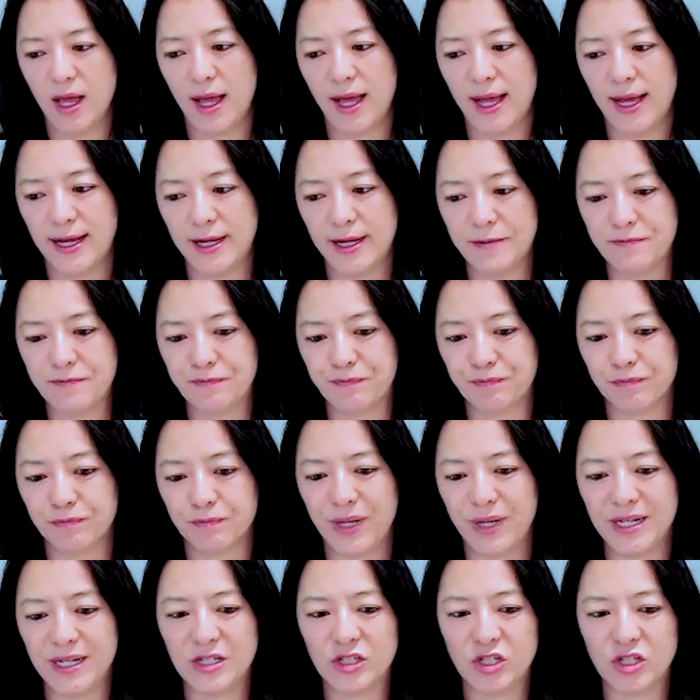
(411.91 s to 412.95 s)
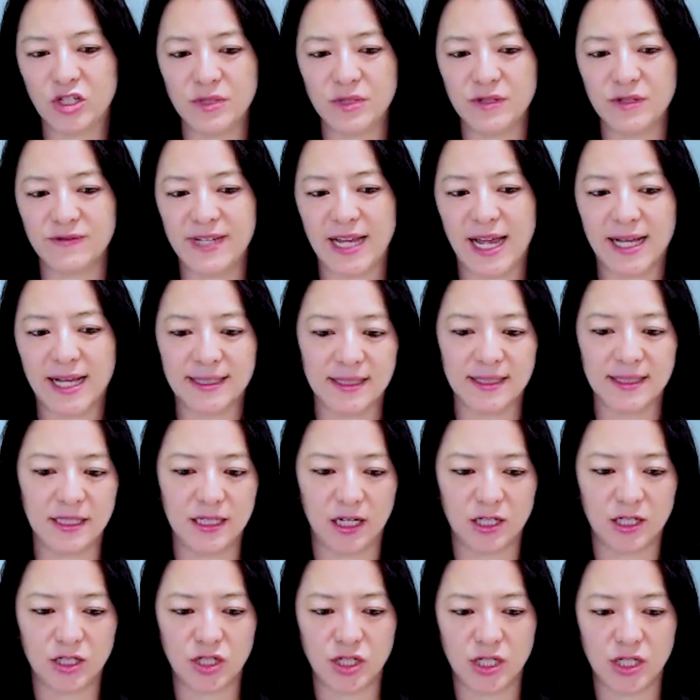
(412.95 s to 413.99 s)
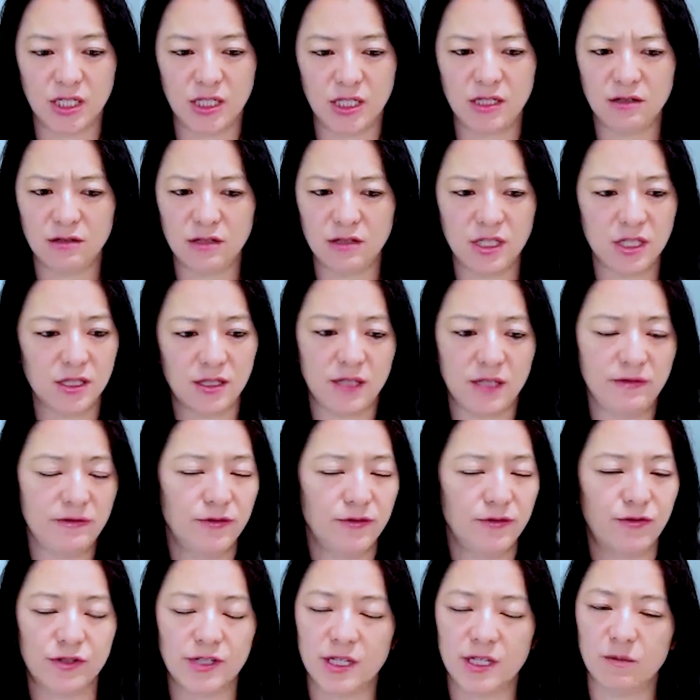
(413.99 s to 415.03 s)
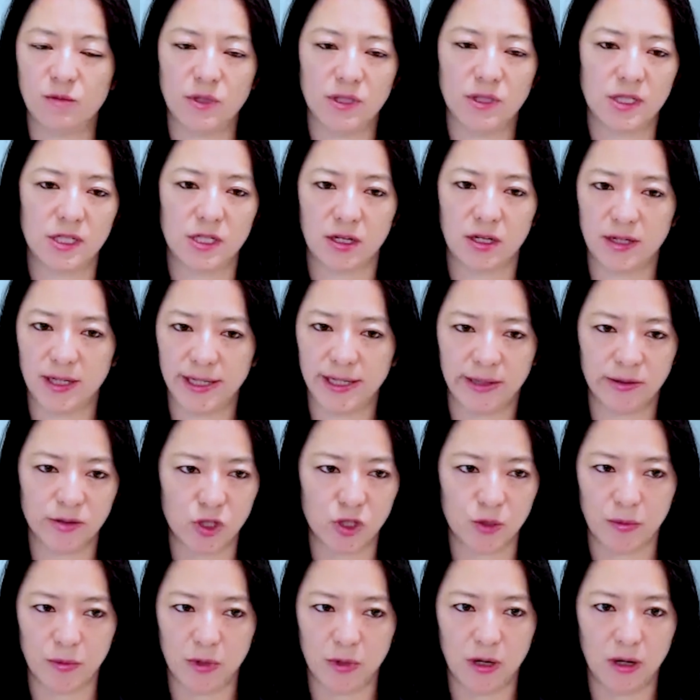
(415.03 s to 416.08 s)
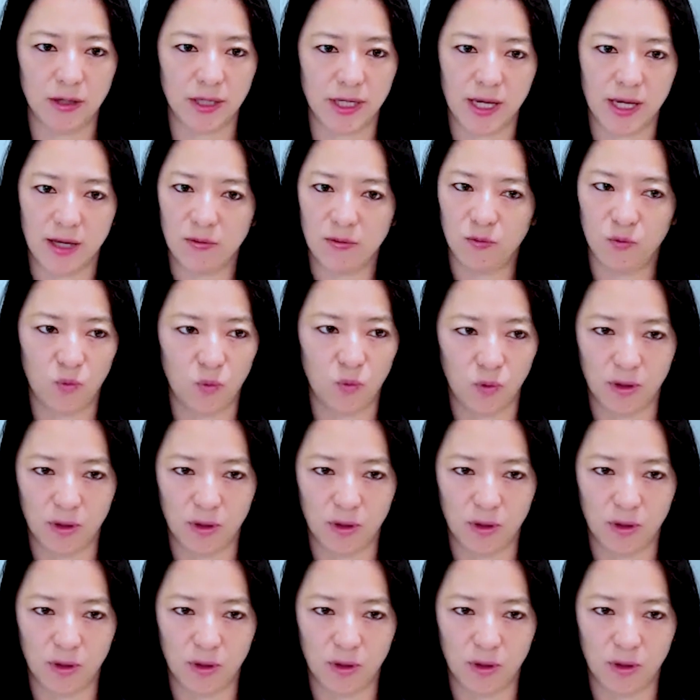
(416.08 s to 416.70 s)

um, but in terms of tax deductions, you know, just even for someone starting out small, again,